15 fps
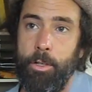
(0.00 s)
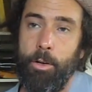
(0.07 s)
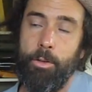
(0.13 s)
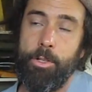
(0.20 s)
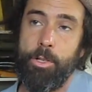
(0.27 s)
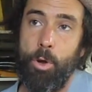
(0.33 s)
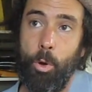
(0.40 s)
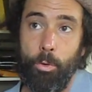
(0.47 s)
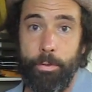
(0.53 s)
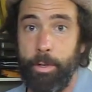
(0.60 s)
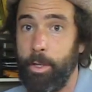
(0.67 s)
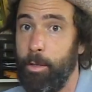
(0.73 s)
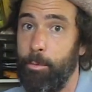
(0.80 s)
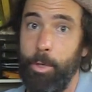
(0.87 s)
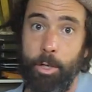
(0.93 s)
You know, this whole
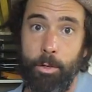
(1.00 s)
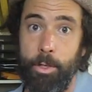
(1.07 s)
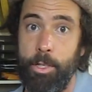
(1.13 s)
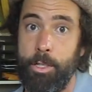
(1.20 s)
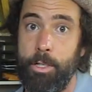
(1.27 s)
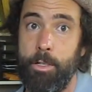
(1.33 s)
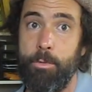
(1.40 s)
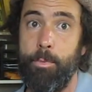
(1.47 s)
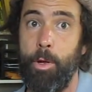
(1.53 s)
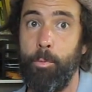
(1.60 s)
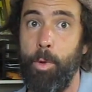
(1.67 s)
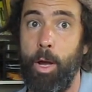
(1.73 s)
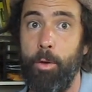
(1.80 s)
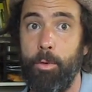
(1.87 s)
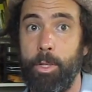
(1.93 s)
thing in the Middle East has been
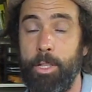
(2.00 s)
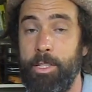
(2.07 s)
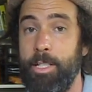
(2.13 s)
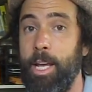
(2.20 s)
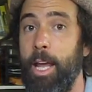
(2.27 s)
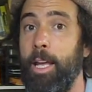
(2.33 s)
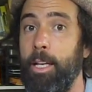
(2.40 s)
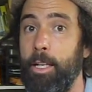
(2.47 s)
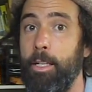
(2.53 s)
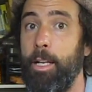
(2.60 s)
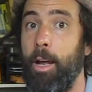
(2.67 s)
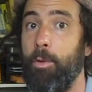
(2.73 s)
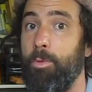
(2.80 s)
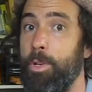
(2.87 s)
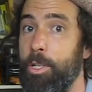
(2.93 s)
about containing
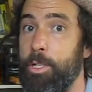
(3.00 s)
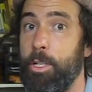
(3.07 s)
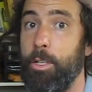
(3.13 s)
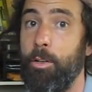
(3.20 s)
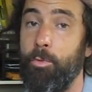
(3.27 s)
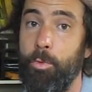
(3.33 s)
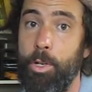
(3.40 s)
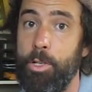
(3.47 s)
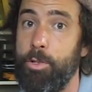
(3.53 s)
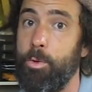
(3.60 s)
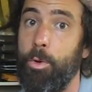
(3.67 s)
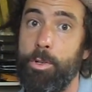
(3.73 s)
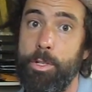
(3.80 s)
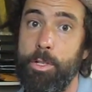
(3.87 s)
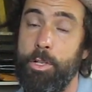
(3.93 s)
that region, the
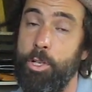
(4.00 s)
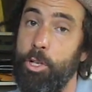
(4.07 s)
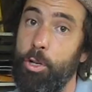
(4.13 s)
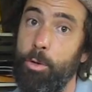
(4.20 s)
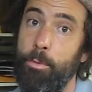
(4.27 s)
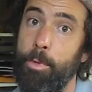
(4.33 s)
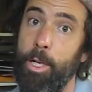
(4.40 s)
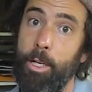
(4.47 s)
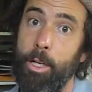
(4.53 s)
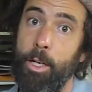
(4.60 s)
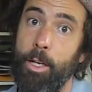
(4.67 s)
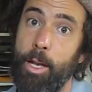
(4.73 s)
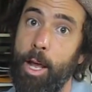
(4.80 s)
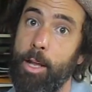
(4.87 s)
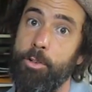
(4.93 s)
resources, human
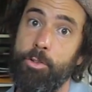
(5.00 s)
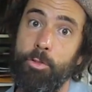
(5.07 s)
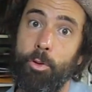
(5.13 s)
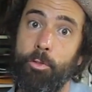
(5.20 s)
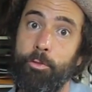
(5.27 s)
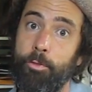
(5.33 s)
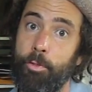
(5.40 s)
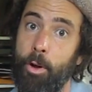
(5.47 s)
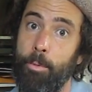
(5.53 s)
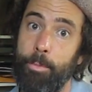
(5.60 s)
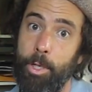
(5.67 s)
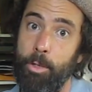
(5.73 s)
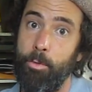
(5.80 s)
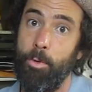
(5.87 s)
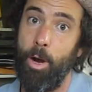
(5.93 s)
and natural,
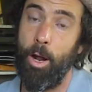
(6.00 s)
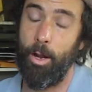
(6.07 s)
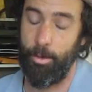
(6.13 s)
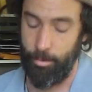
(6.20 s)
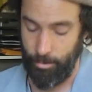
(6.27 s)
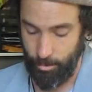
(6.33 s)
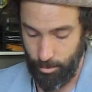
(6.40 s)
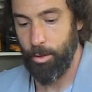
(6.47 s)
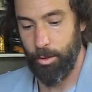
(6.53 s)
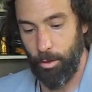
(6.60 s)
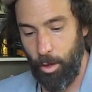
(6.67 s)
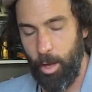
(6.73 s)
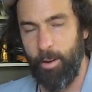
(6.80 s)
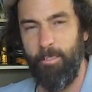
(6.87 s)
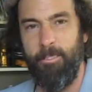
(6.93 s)
from Iran. There's a
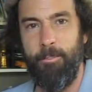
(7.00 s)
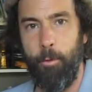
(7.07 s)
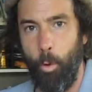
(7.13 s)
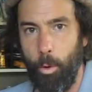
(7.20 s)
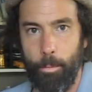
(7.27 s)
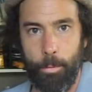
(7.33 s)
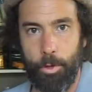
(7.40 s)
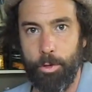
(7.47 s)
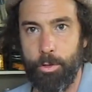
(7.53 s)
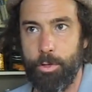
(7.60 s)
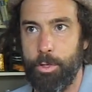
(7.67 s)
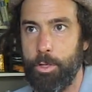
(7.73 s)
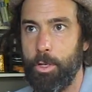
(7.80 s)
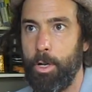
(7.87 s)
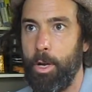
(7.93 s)
lot of
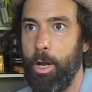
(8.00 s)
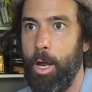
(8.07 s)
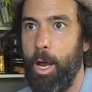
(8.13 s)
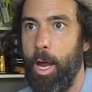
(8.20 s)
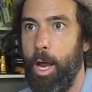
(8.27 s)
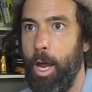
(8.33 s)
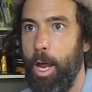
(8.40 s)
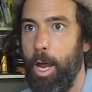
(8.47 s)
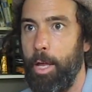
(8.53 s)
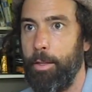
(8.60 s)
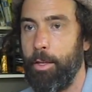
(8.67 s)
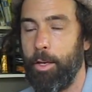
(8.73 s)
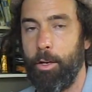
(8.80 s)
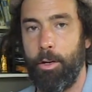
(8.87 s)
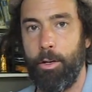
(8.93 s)
formers
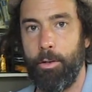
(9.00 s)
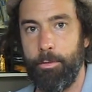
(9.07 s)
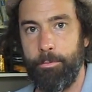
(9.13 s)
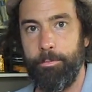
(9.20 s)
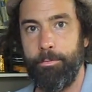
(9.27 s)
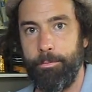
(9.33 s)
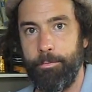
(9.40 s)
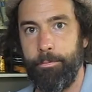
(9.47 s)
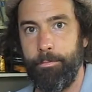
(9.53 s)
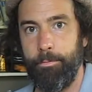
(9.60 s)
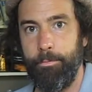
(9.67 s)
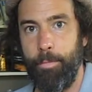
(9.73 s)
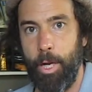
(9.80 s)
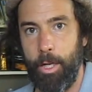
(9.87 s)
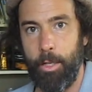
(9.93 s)
that are
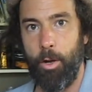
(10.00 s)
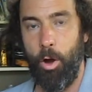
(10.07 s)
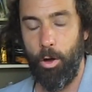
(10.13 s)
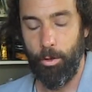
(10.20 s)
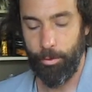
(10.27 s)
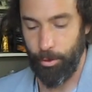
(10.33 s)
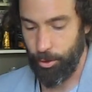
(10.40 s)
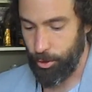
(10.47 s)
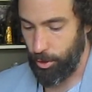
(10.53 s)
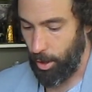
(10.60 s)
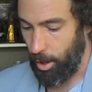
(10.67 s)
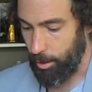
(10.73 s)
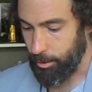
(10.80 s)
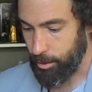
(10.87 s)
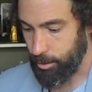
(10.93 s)
calling the
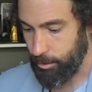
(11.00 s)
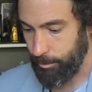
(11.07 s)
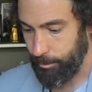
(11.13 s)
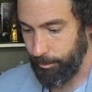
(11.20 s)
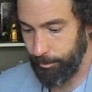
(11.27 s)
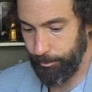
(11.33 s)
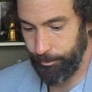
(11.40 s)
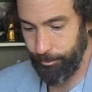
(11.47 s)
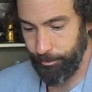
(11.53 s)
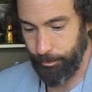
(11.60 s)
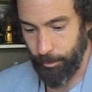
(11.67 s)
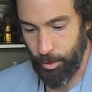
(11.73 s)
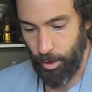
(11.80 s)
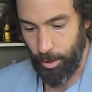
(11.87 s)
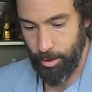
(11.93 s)
shots.
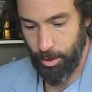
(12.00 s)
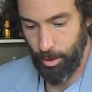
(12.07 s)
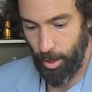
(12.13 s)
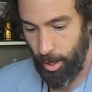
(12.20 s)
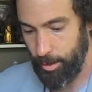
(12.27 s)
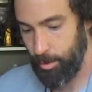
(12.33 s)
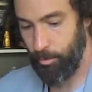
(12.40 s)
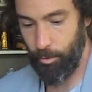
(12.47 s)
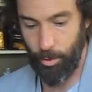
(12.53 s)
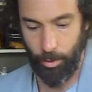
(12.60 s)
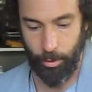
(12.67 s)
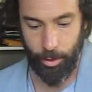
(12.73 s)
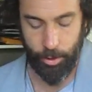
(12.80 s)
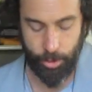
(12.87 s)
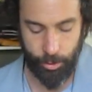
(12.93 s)
So I see that as a
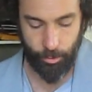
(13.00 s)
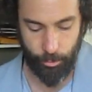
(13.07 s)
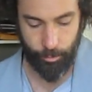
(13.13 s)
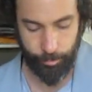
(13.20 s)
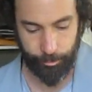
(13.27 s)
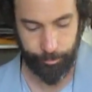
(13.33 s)
real issue.